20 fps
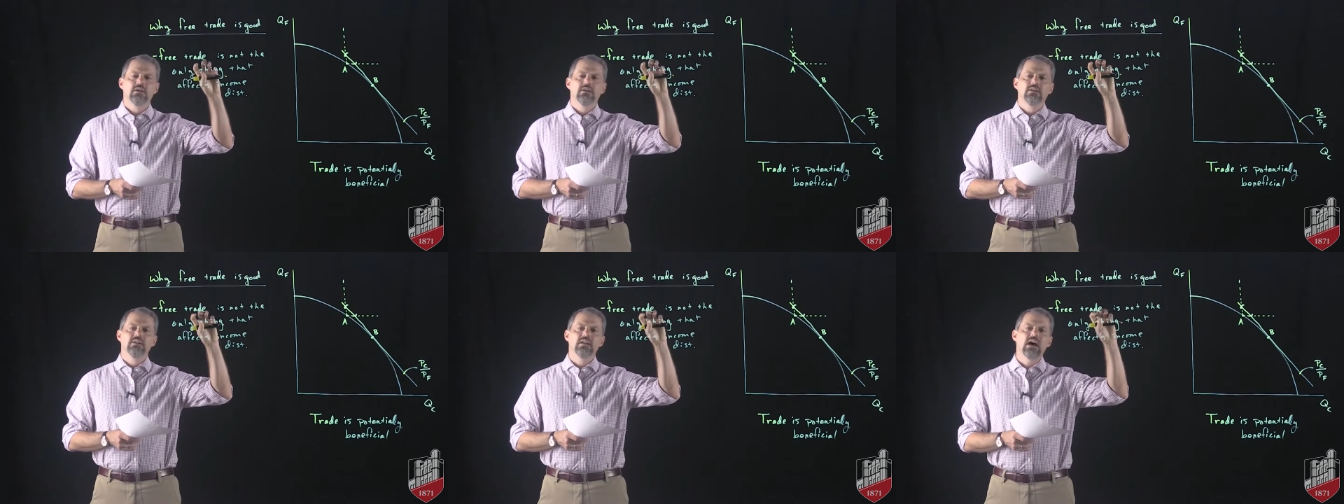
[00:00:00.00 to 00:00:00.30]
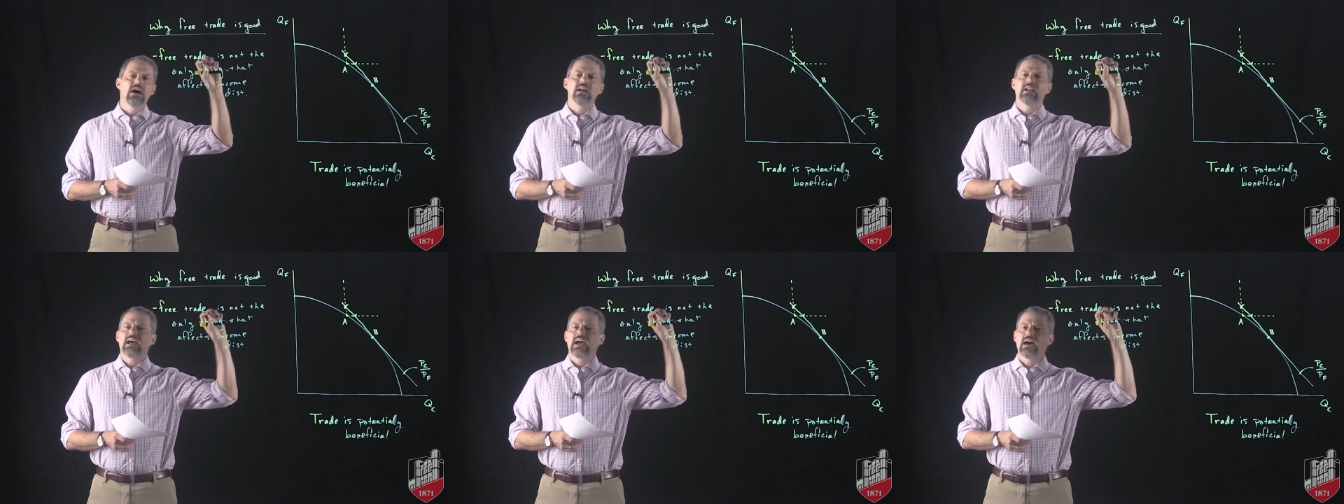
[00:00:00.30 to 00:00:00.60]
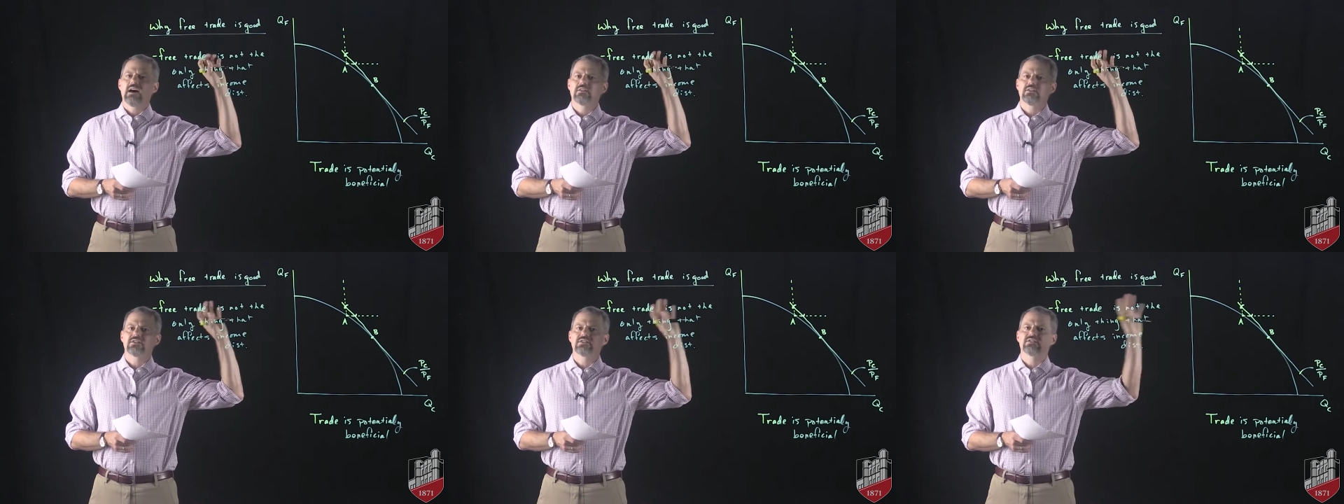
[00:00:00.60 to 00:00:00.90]
not
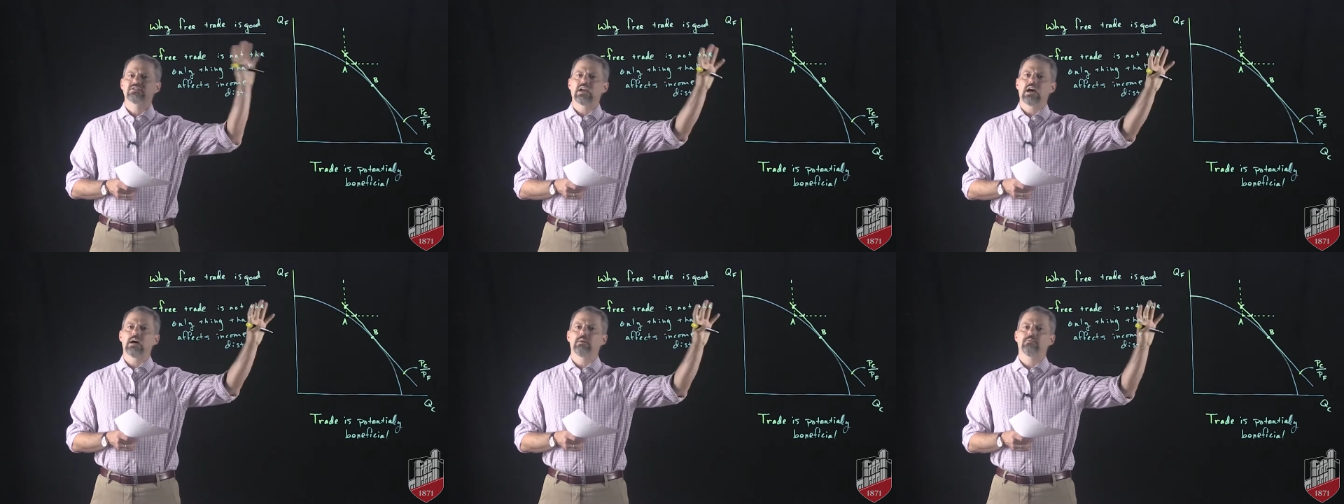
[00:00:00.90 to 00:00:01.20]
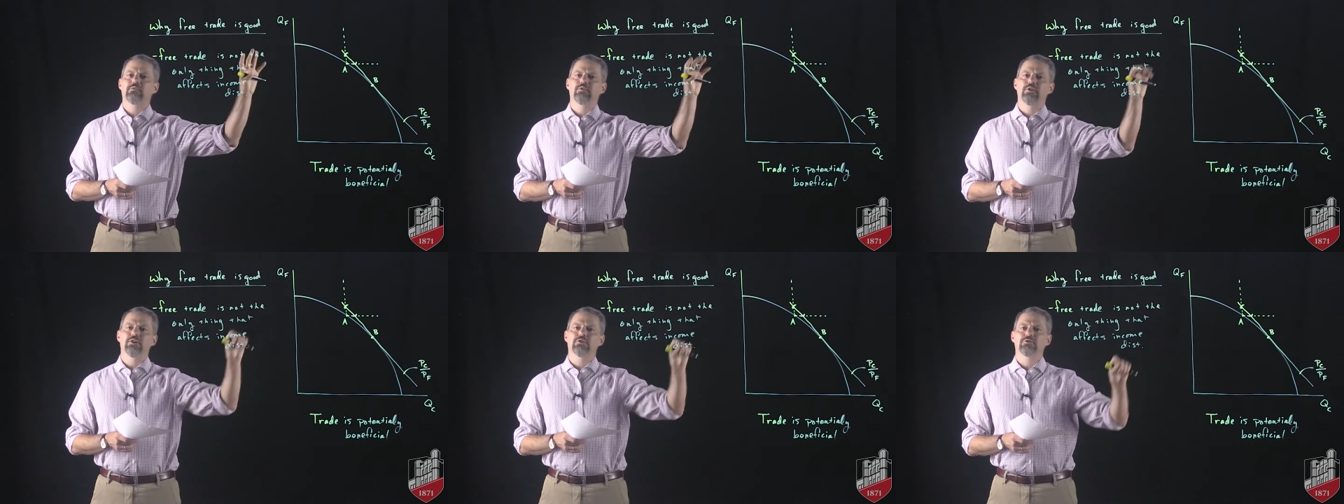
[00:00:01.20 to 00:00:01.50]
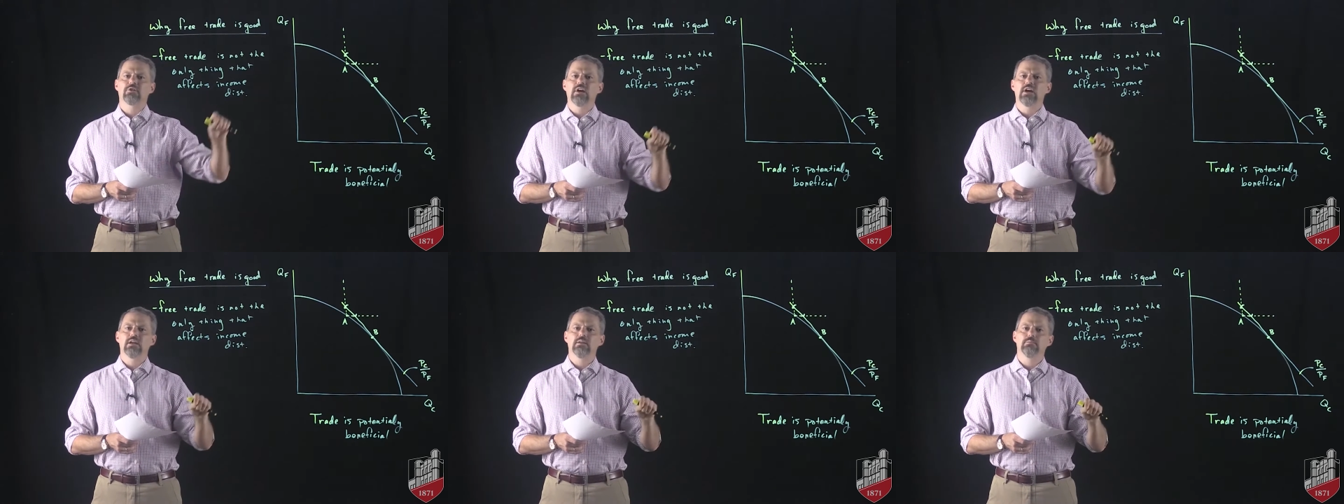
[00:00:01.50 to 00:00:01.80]
how to stop free
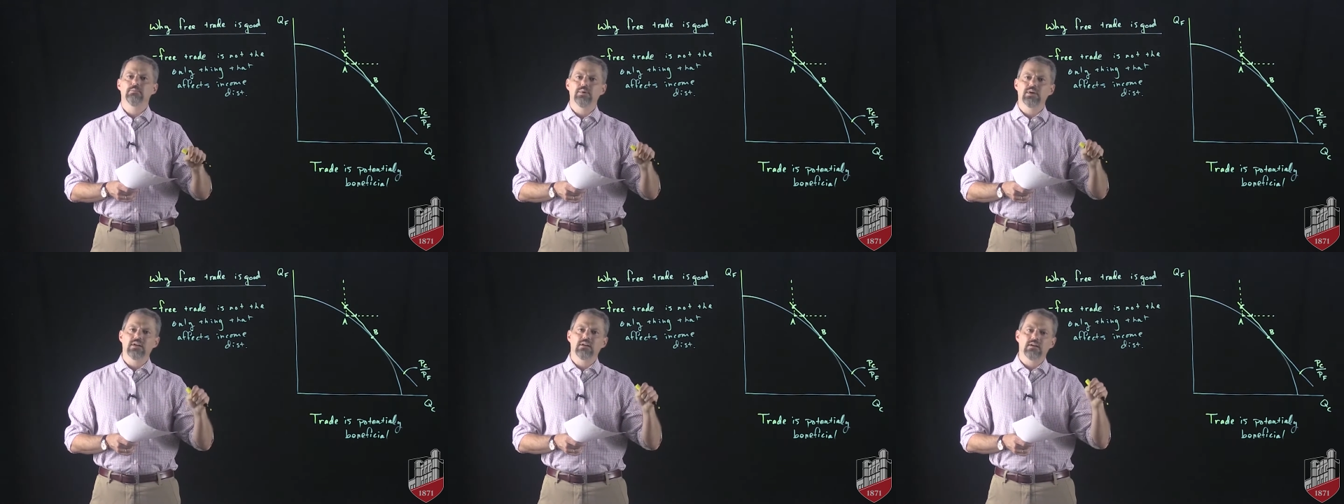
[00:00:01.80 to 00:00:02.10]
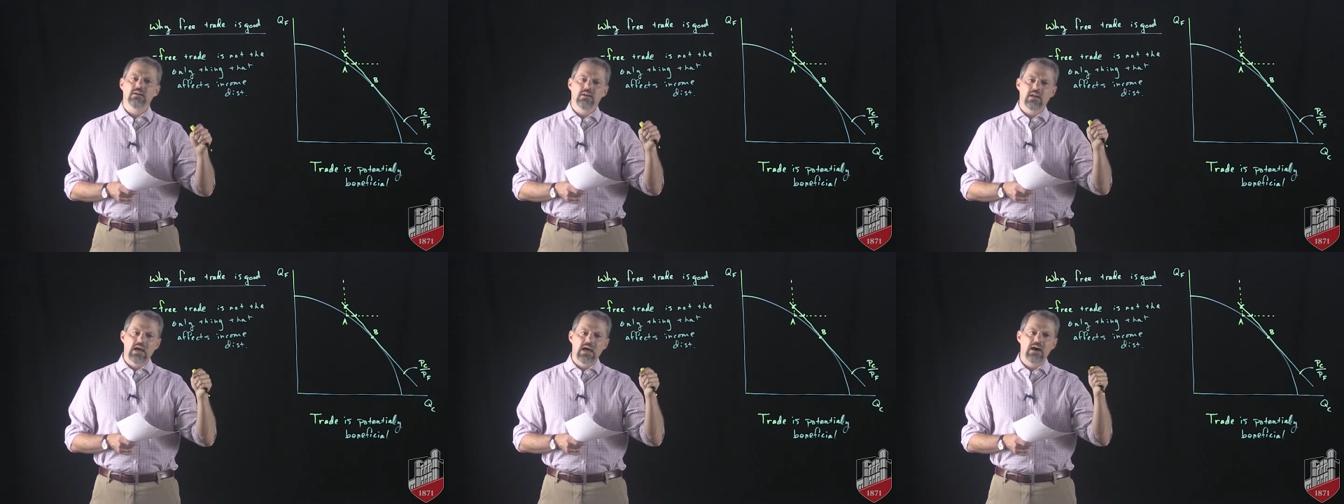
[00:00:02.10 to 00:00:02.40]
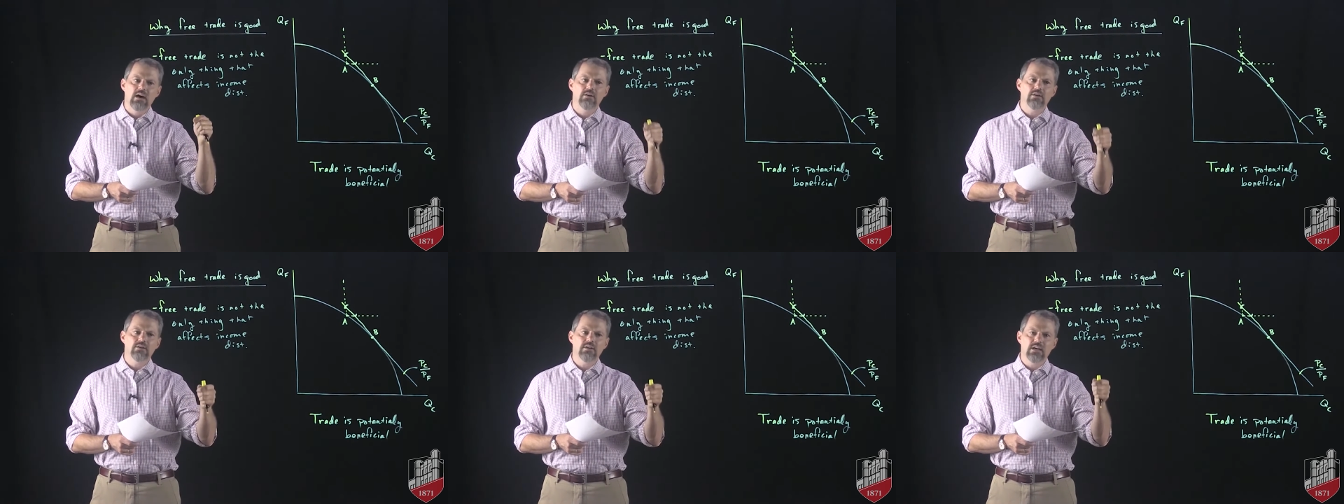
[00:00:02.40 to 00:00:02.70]
trade, but
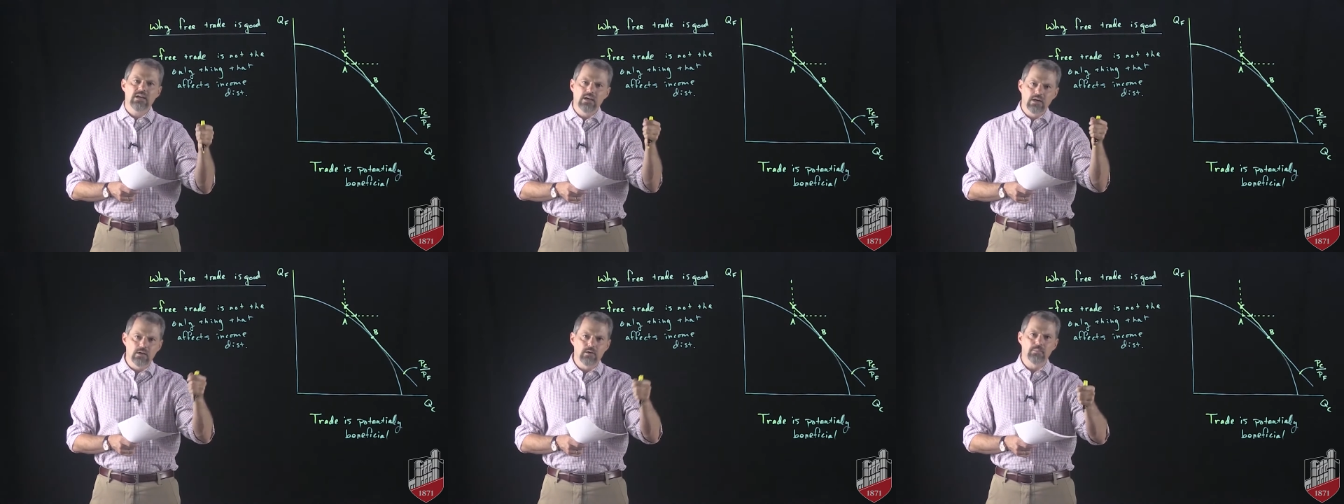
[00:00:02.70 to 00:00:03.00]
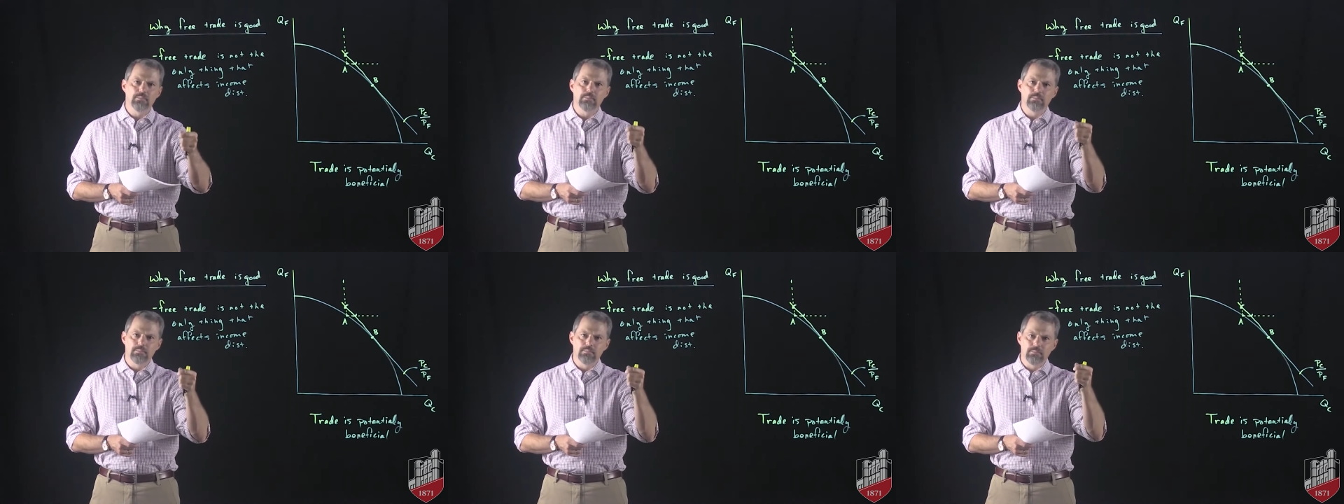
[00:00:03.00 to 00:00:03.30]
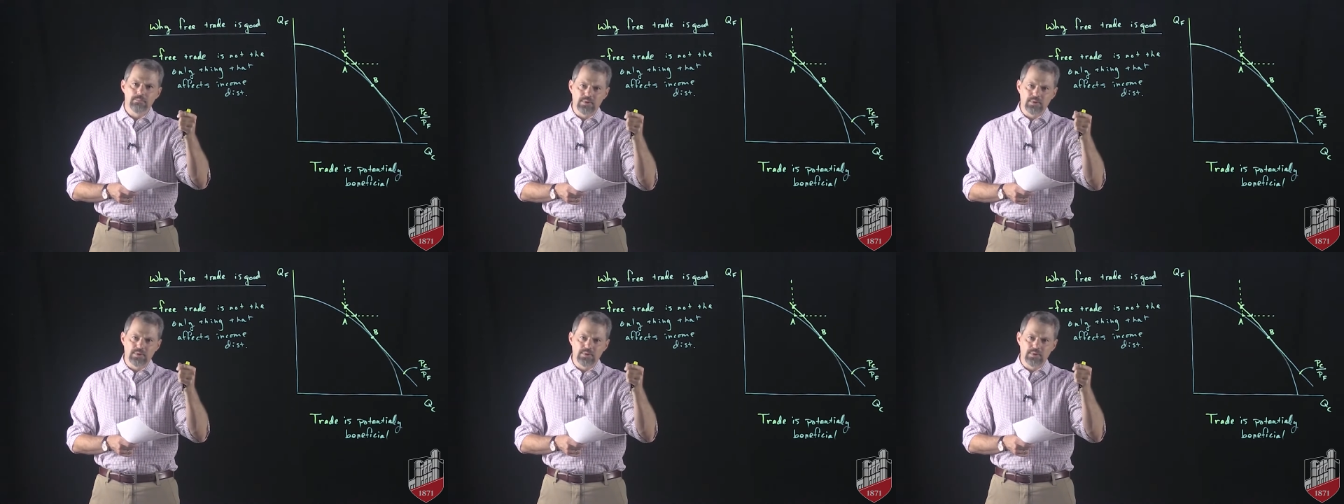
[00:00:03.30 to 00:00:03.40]
how to help,